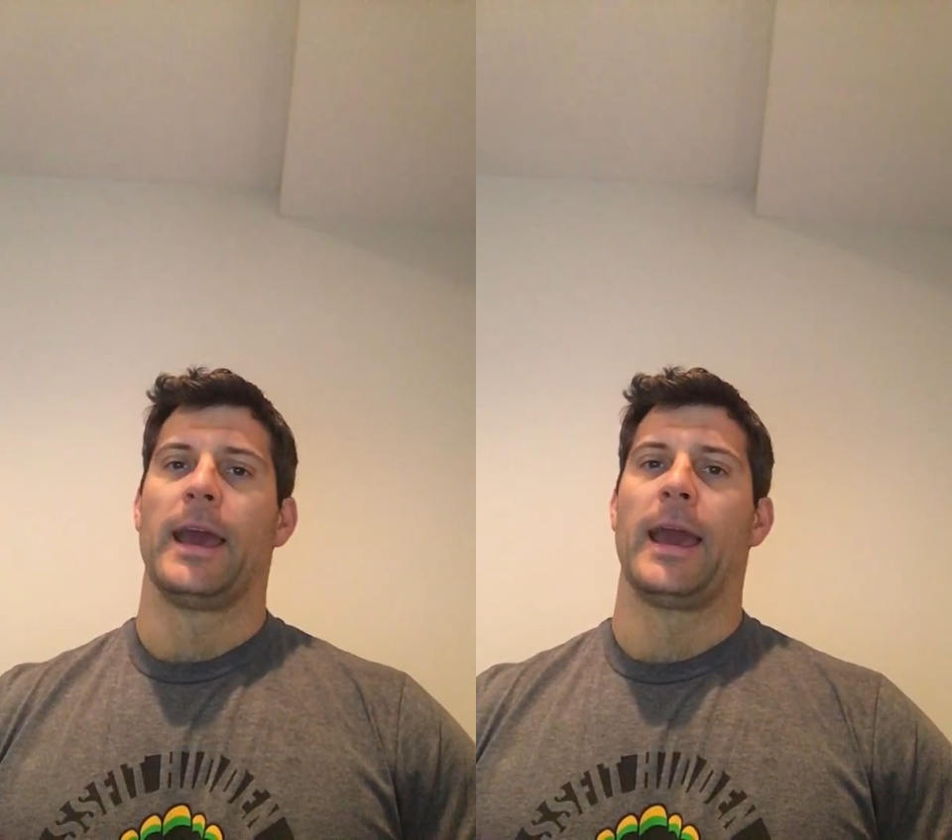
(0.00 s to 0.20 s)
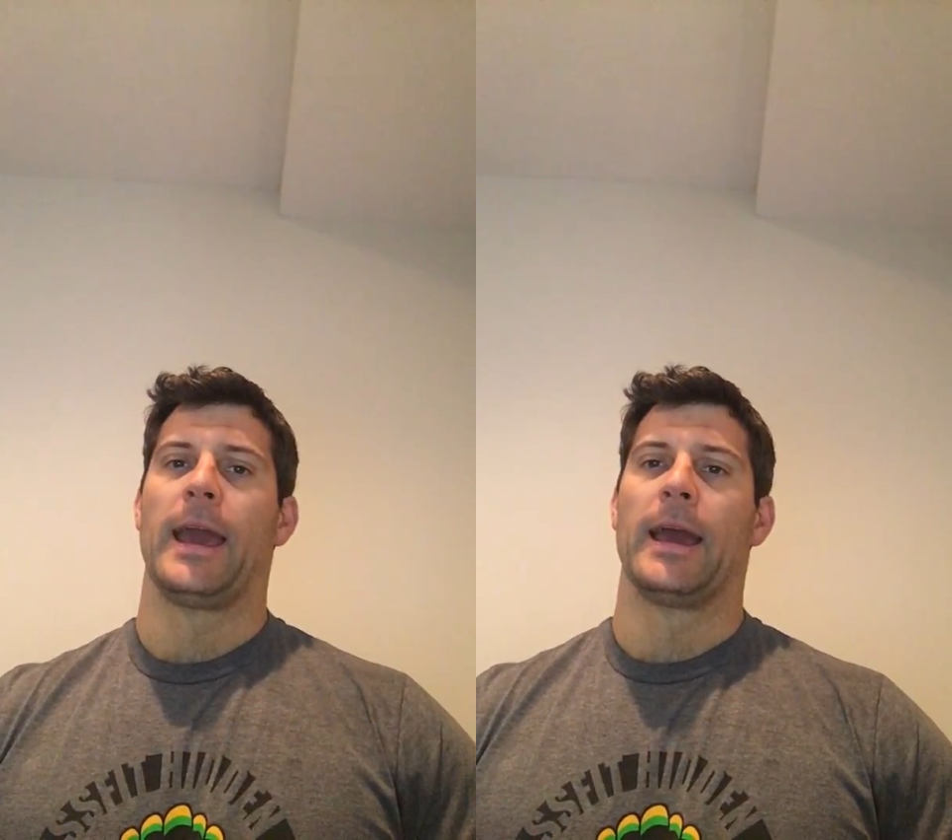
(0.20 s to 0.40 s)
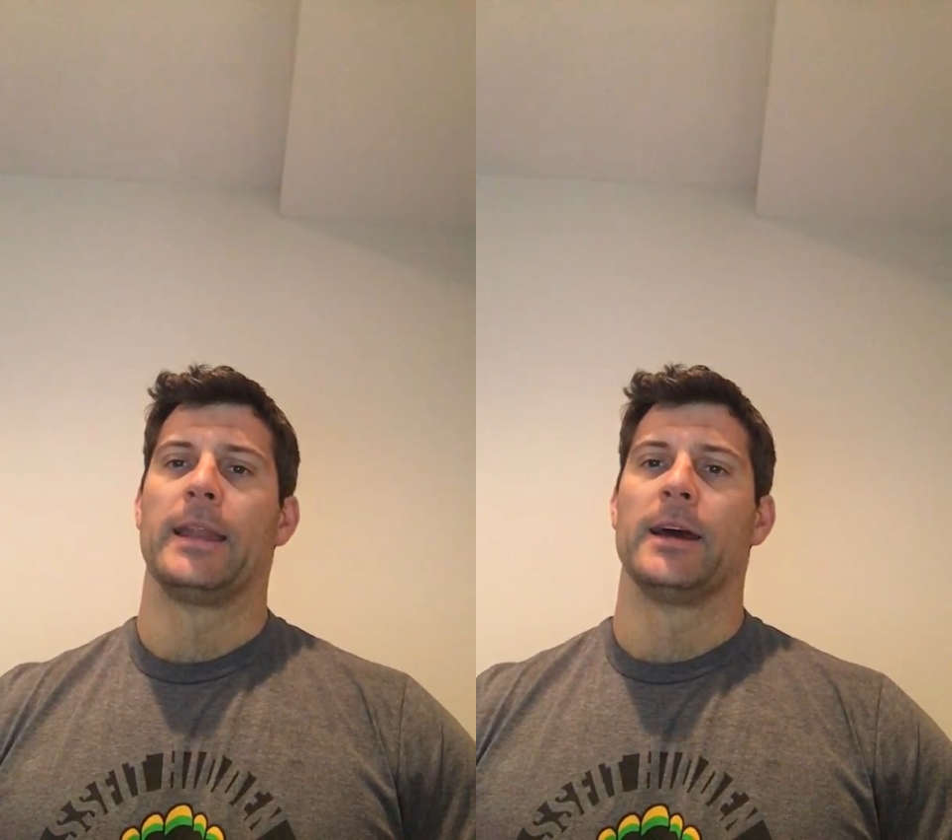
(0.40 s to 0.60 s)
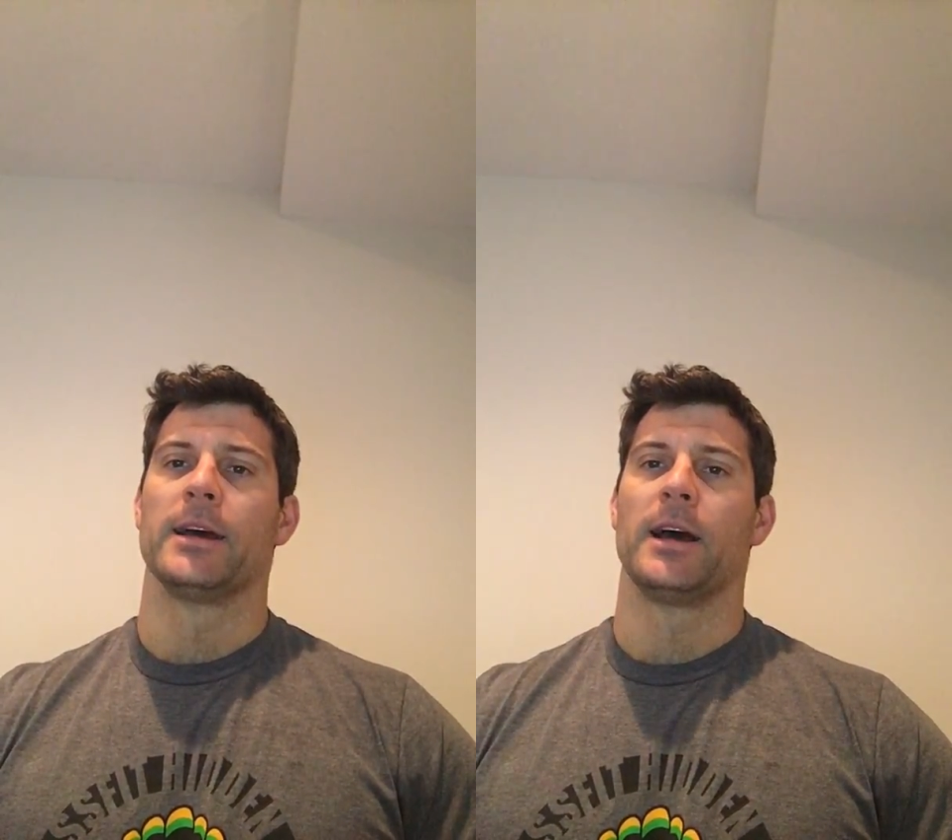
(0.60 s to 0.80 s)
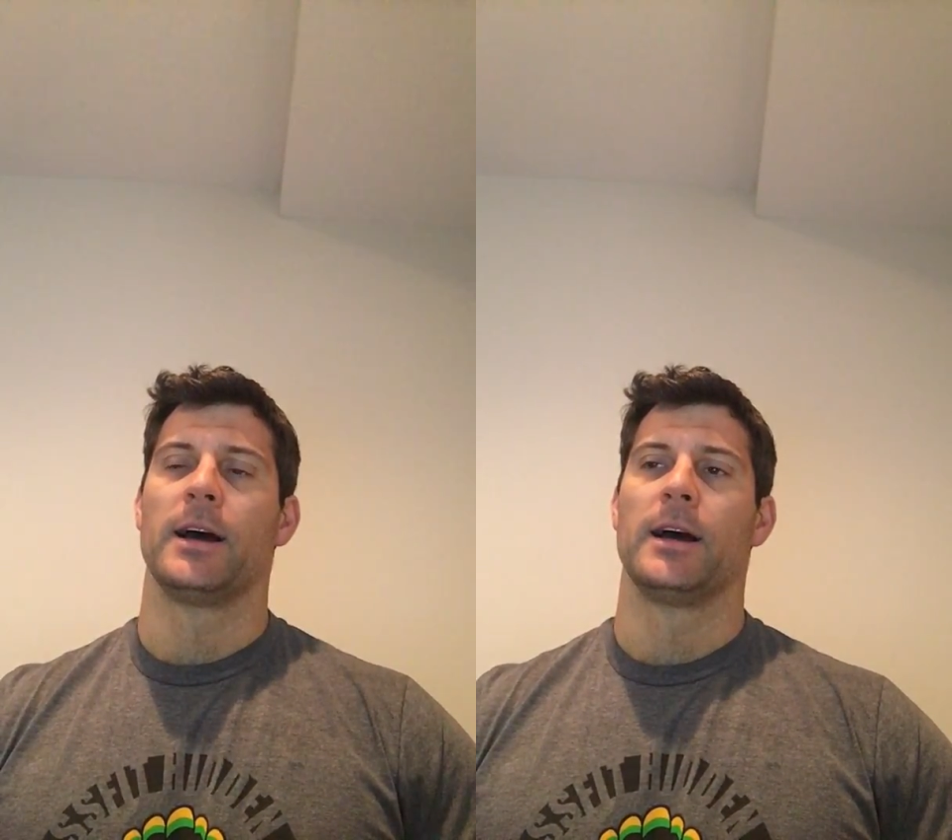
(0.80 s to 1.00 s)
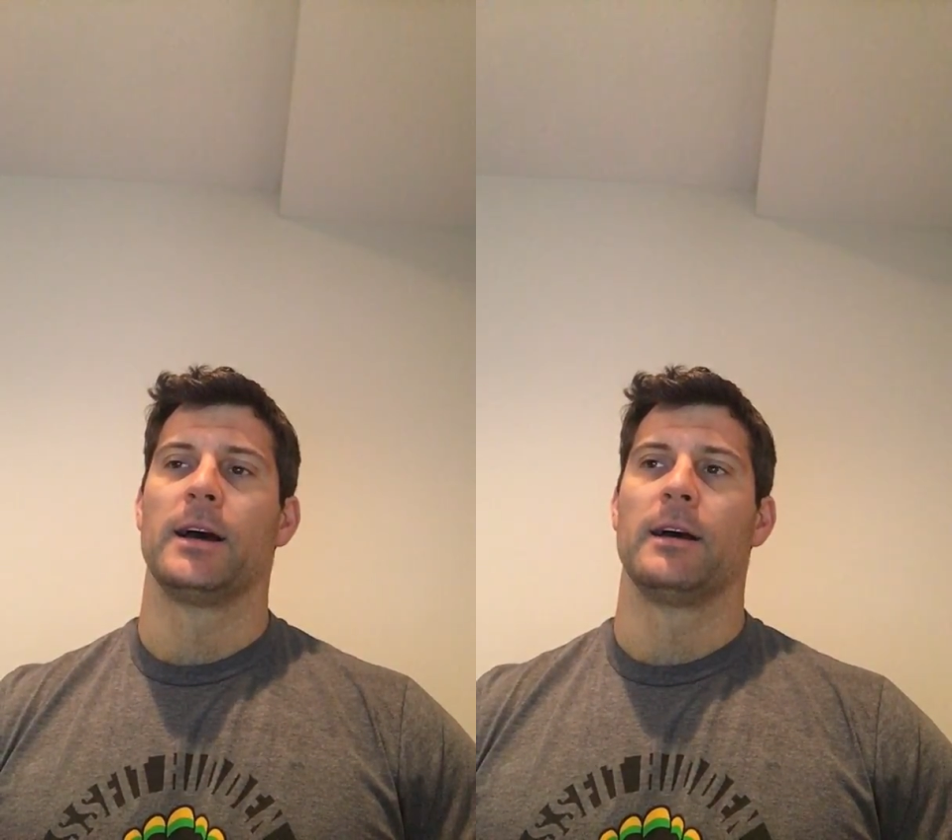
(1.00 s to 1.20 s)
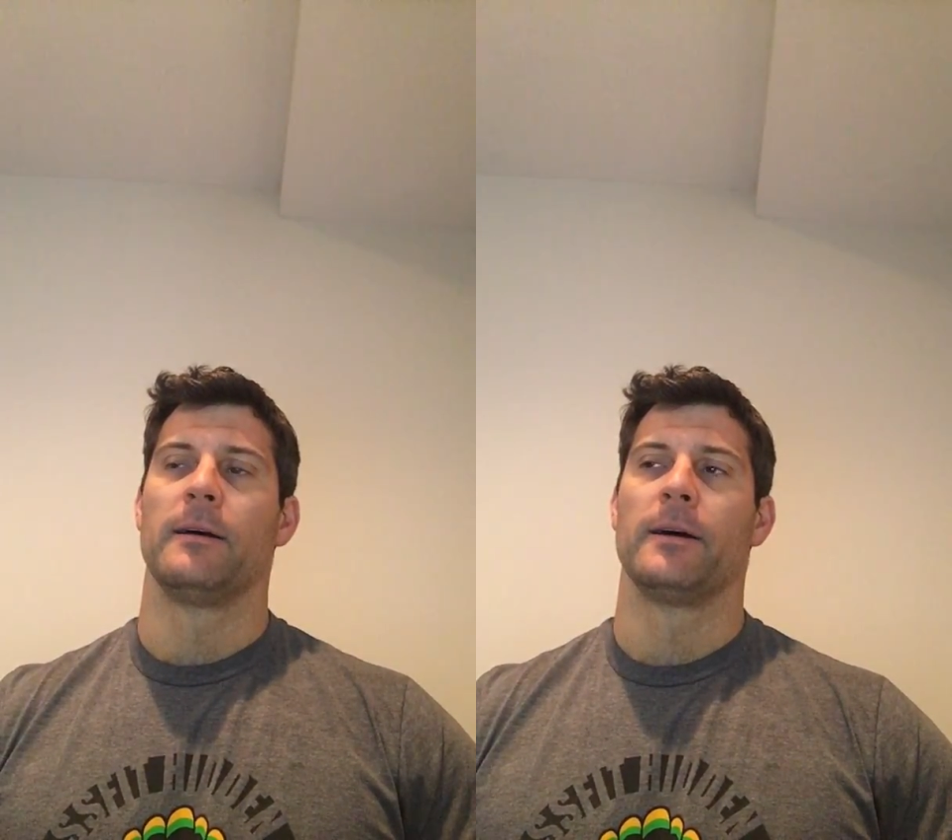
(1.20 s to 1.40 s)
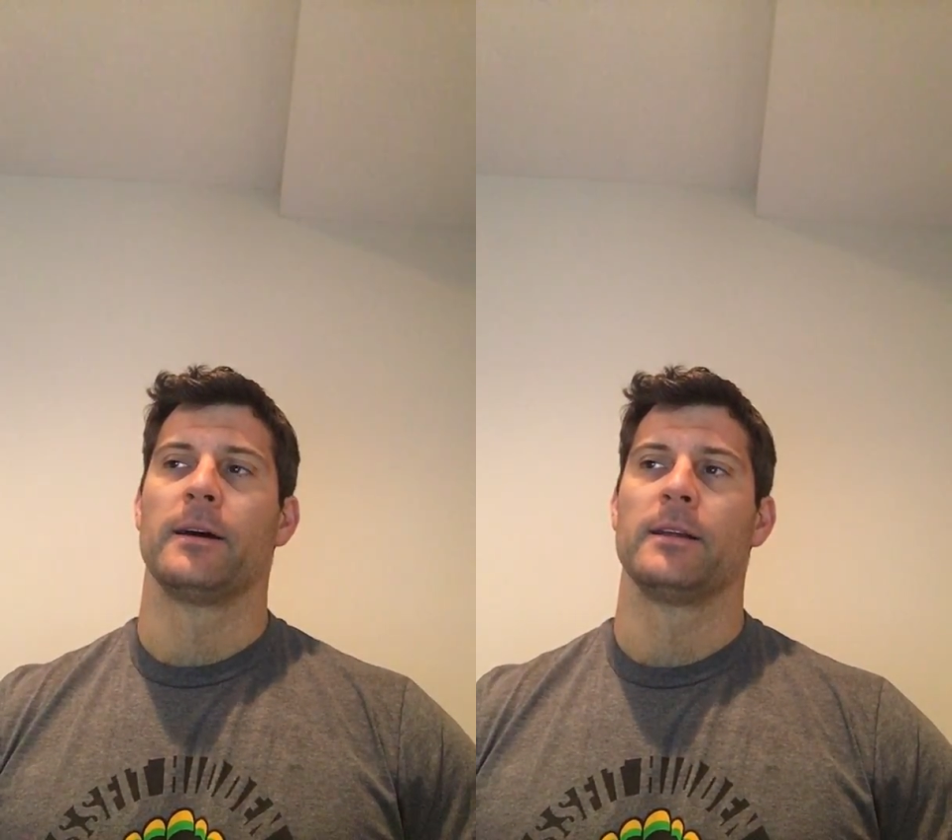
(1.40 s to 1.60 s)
And the